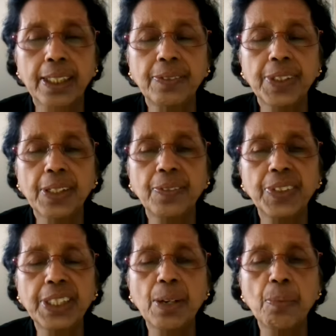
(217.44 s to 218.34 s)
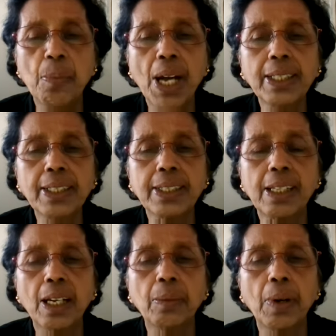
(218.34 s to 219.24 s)
even a, within a month's
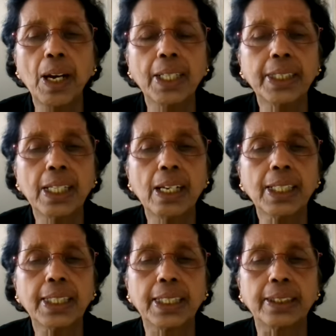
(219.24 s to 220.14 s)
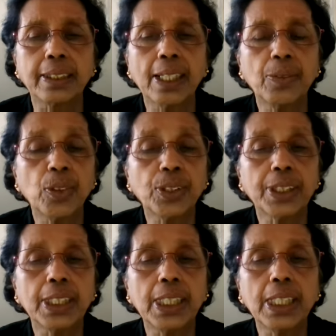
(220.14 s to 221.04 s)
time, I didn't like it. I
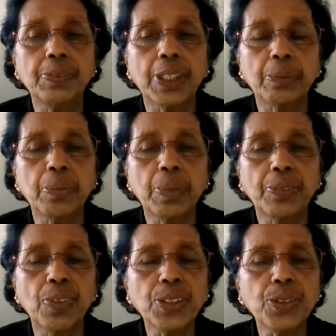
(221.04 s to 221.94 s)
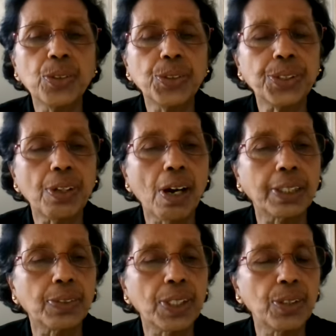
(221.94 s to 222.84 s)
wanted to leave that. But once you
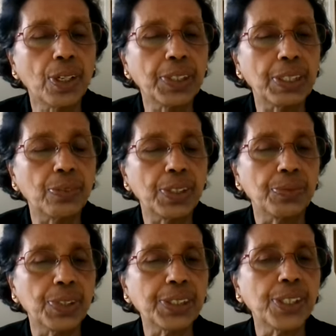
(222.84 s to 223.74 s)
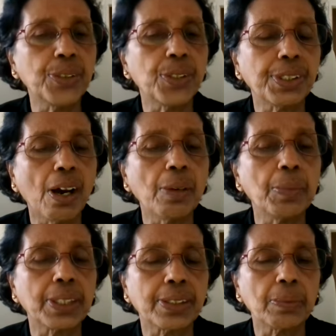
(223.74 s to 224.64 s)
start, when you have invested your
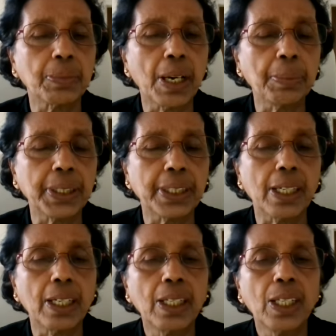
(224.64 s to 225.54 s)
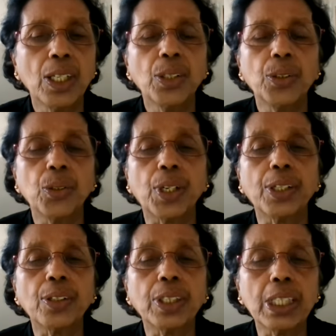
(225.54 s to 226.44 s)
time and some capital, you
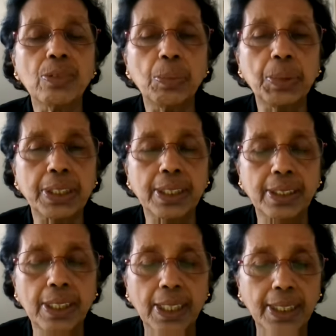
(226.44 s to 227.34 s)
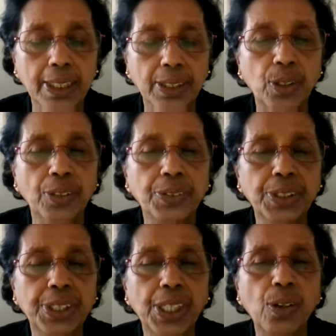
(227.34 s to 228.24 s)
cannot leave a business like that. You have
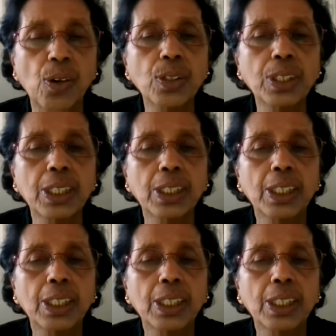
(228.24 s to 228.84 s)
to stay on